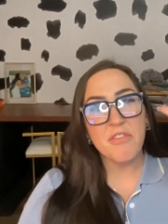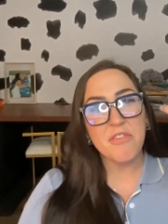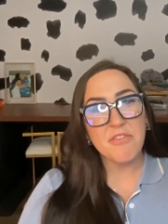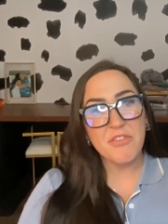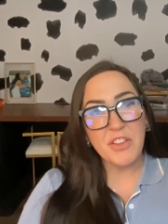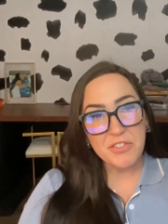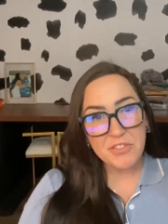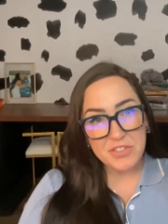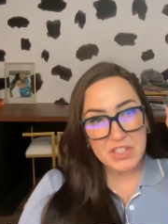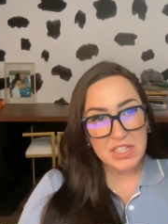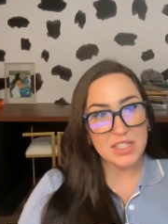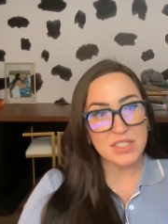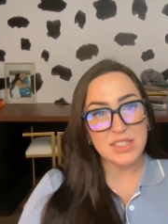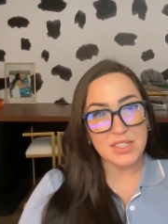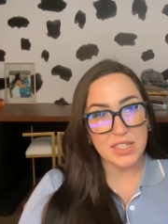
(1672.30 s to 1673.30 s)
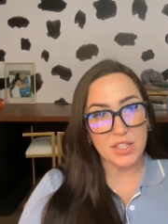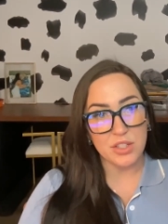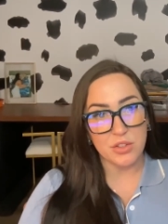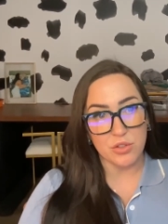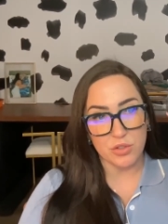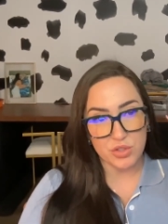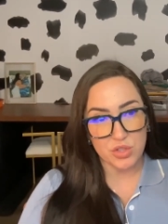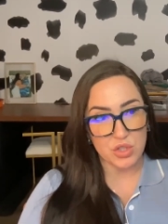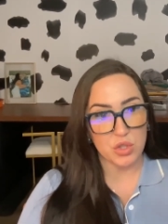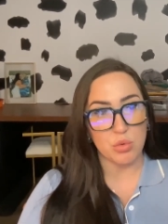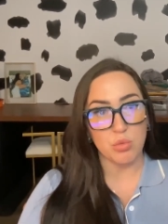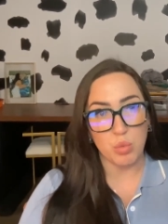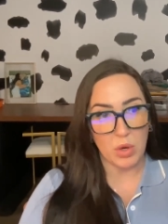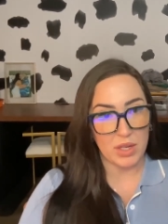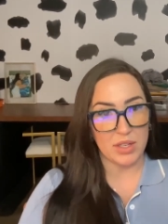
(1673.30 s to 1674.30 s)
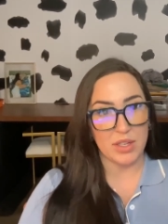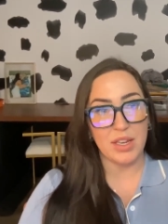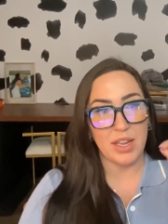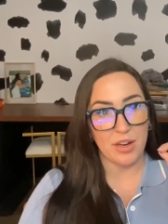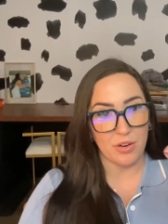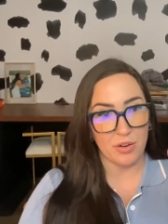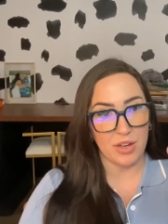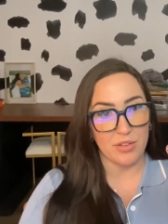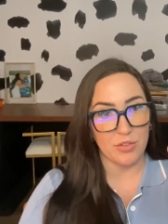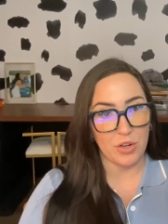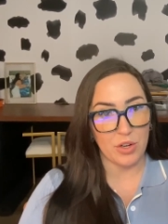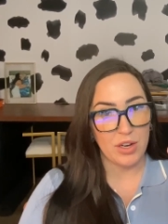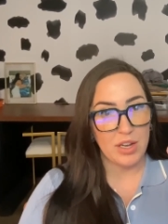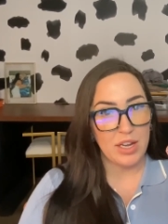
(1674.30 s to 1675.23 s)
50 seniors to 1 caregiver.